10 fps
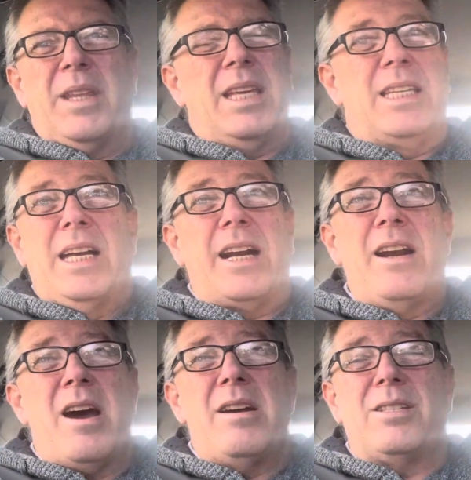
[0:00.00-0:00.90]
He said, "I
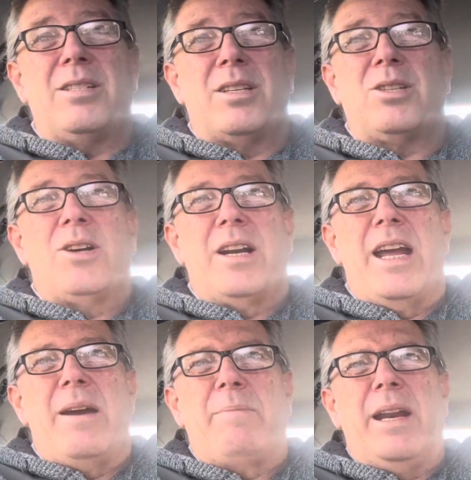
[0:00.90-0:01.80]
don't know, it's just
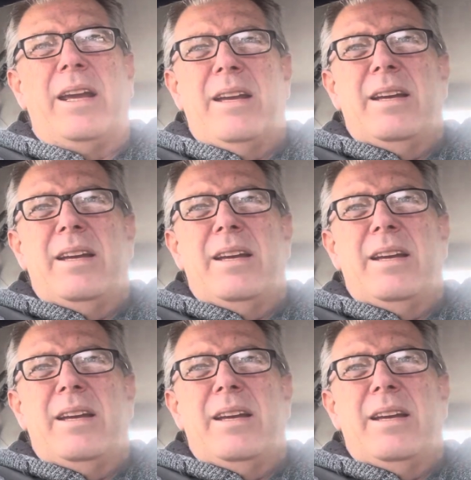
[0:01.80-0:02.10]
started happening."